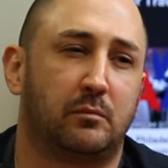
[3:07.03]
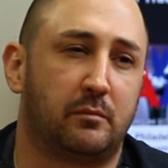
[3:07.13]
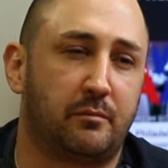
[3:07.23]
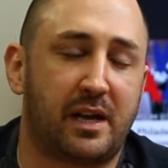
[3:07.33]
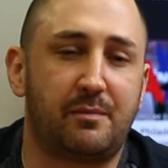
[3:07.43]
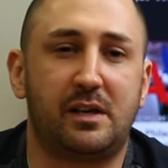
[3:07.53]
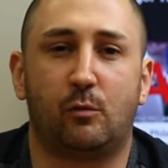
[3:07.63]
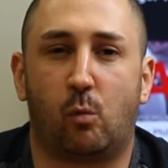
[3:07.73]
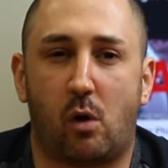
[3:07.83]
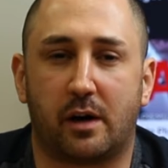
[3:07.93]
Maybe
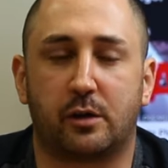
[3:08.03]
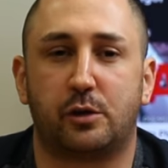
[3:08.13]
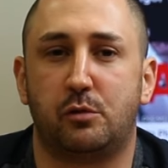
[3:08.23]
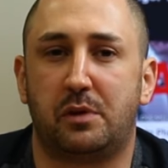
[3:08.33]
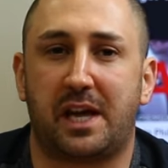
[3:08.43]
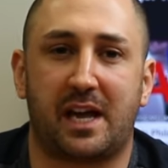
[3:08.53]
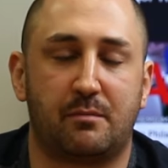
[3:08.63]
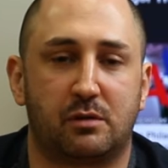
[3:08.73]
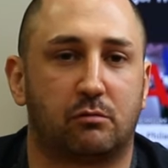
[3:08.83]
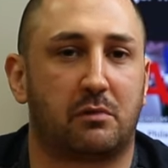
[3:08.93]
in one or two
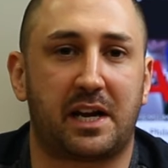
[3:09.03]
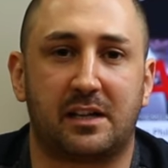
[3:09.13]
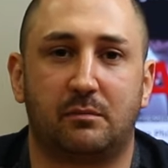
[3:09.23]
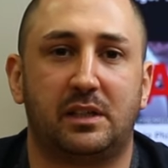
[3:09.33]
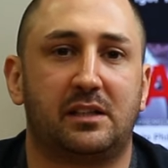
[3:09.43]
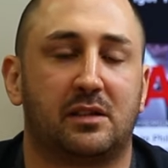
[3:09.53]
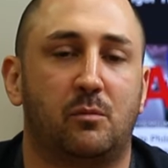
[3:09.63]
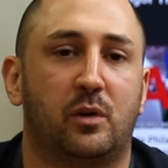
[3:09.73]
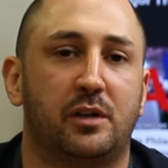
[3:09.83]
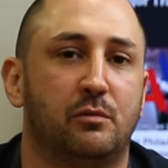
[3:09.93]
camps randomly
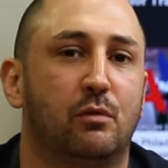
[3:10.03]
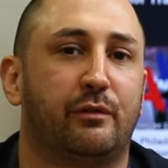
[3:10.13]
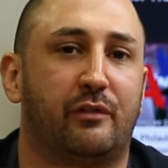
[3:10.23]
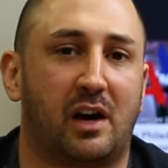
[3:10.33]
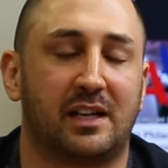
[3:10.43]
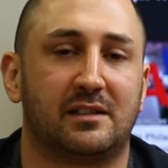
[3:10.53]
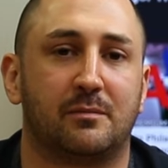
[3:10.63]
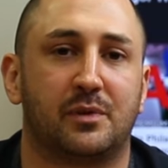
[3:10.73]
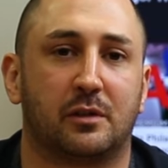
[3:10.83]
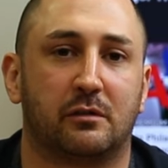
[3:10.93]
somewhere you will find
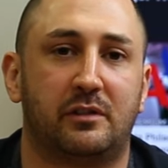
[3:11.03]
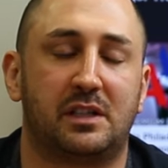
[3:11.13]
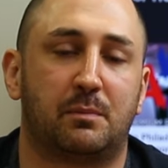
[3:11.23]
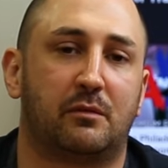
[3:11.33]
some service,